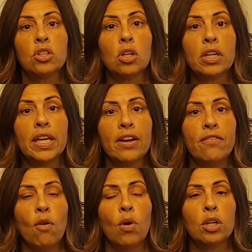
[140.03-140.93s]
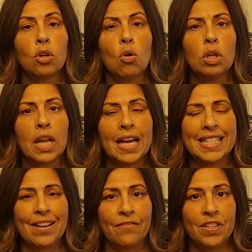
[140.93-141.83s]
looking for and
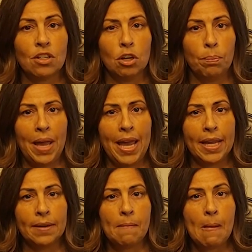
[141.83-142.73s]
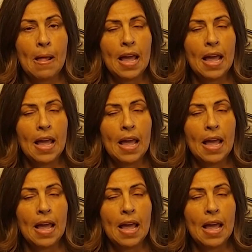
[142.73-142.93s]
localizing physical pain,